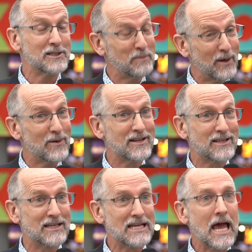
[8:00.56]

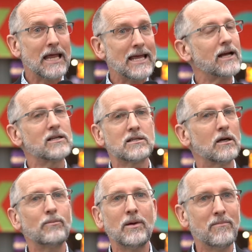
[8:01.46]
experiences that can
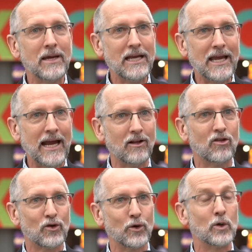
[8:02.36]
still be
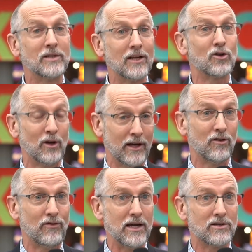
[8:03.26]
mediated through digital
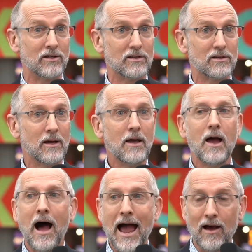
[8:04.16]
interfaces.
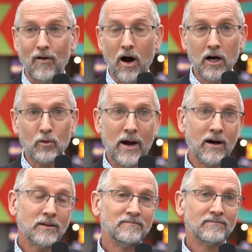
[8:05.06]
I have
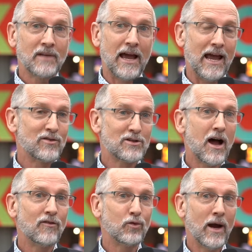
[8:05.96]
hardware, I have
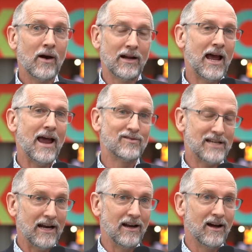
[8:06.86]
software, and I have
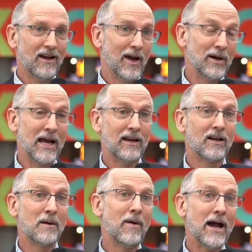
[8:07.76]
data. When I can
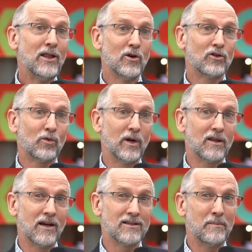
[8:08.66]
combine those three
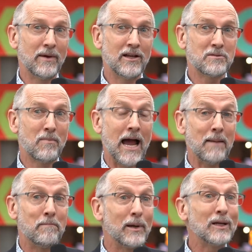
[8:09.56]
things, it means
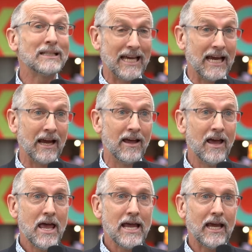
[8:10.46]
my building
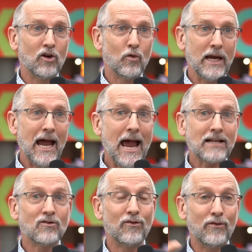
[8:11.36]
can
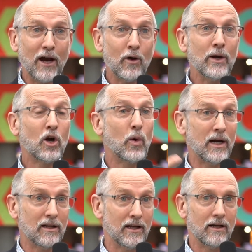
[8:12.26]
react very
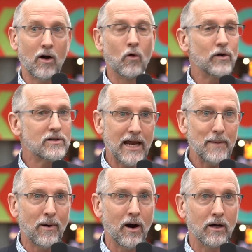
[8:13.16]
quickly over day
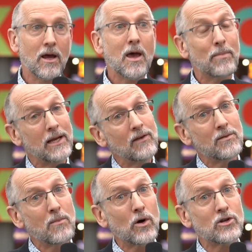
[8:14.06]
part. But
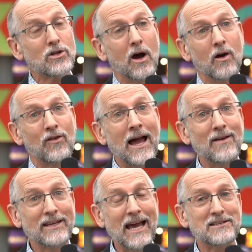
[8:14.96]
even more so, if I
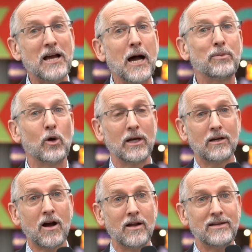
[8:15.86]
have guests uploading
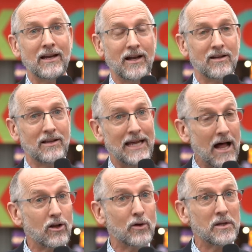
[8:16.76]
content into the
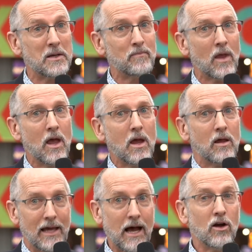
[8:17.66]
algorithm
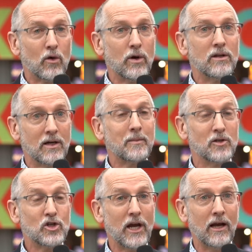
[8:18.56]

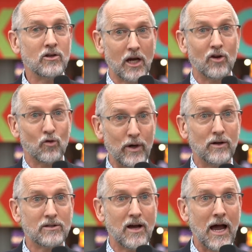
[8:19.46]
can change in
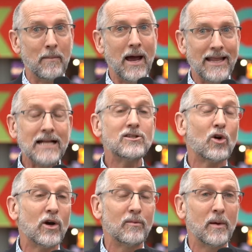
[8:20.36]
real time. And that's
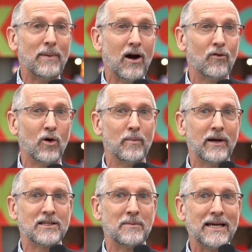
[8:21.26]
incredibly powerful
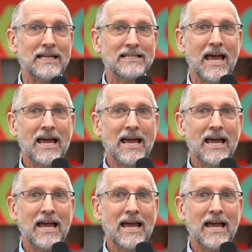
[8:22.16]
because it means